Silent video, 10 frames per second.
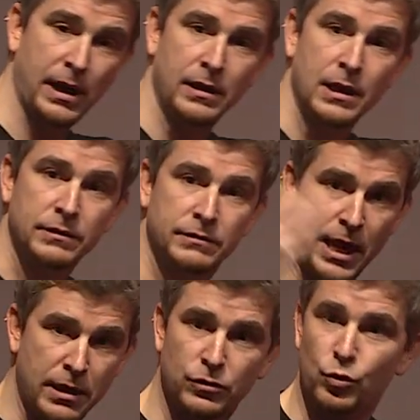by
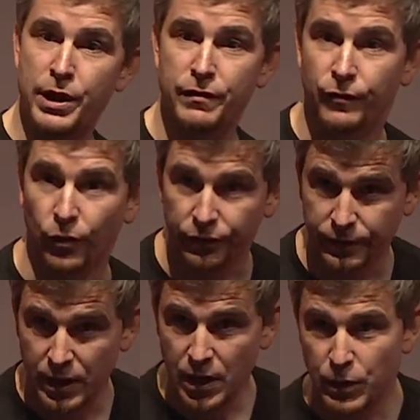10, 20-fold
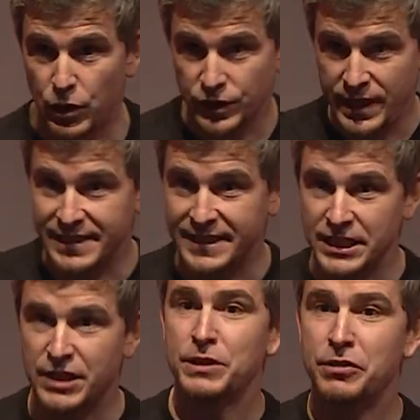because that
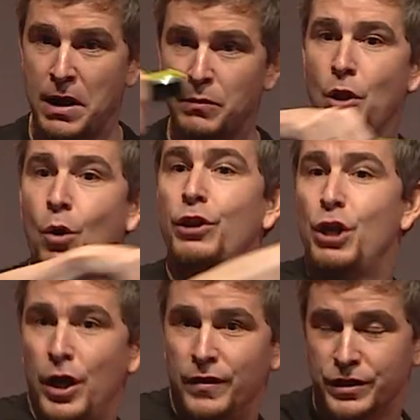system interacts with all
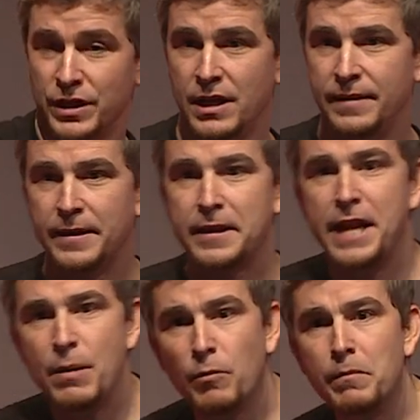the others that
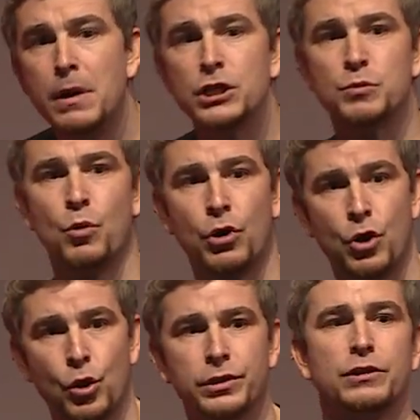enable much more
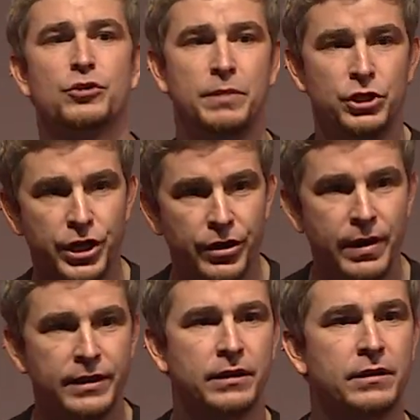content to be
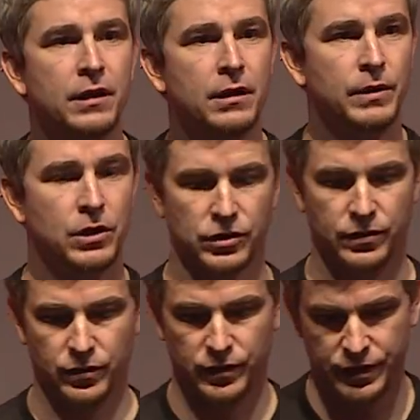generated
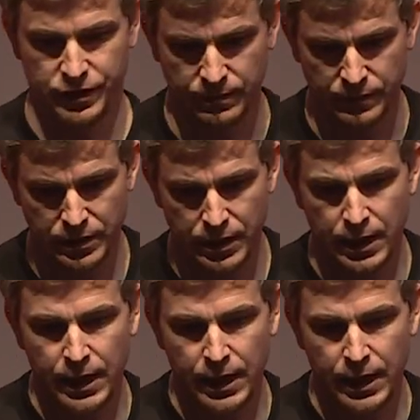because of those systems.